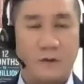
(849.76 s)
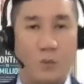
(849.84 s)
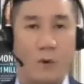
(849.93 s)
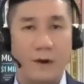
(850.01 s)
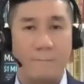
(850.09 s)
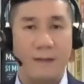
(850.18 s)
You
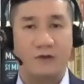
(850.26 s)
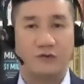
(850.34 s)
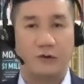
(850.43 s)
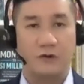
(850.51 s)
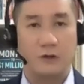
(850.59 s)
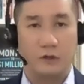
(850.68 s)
want to make
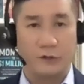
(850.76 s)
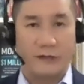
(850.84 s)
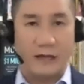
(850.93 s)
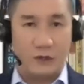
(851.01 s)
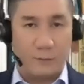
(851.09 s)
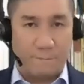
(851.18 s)
sure you look
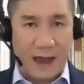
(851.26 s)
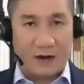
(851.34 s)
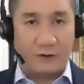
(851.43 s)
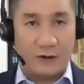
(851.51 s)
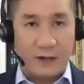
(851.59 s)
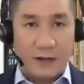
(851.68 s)
at your
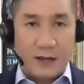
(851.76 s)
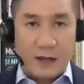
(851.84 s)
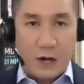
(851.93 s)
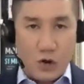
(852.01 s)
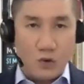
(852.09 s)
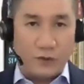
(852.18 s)
background.
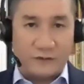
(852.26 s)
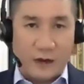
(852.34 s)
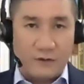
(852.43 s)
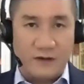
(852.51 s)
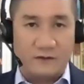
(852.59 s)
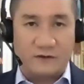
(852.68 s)
Notice
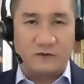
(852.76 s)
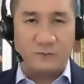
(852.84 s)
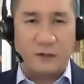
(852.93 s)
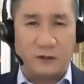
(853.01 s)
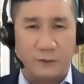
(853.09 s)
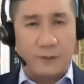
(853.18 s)
how this gives
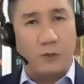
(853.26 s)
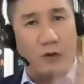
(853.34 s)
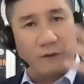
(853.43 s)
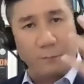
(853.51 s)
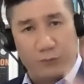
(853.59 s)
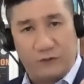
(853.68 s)
me a little bit more
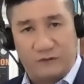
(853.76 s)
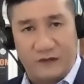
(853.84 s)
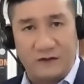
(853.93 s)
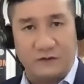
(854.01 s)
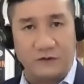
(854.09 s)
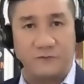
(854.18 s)
of a
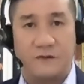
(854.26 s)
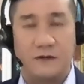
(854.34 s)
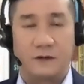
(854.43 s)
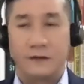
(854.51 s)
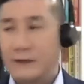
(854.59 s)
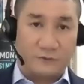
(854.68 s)
presenter
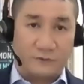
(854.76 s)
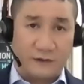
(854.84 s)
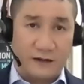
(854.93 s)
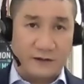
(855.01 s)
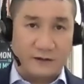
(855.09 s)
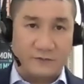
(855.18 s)
feel.
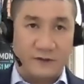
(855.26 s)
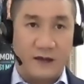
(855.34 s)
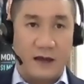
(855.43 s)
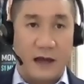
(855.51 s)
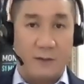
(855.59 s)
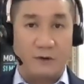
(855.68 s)

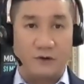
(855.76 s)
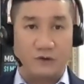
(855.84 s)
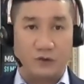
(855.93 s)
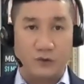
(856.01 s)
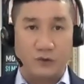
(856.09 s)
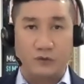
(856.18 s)
Selectively, I'm going to
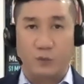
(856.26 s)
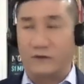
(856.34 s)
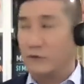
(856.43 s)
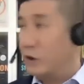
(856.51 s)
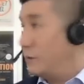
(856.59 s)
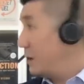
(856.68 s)
choose
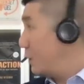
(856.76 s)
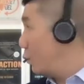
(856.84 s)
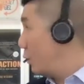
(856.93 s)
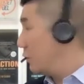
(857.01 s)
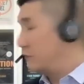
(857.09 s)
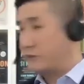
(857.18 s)
what's on my
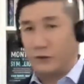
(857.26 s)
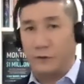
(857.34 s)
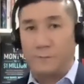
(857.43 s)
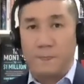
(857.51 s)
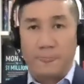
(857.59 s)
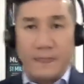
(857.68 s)
walls
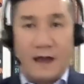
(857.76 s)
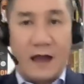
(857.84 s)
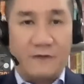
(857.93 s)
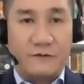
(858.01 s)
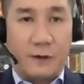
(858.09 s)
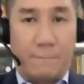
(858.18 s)
here.
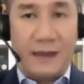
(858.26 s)
I've got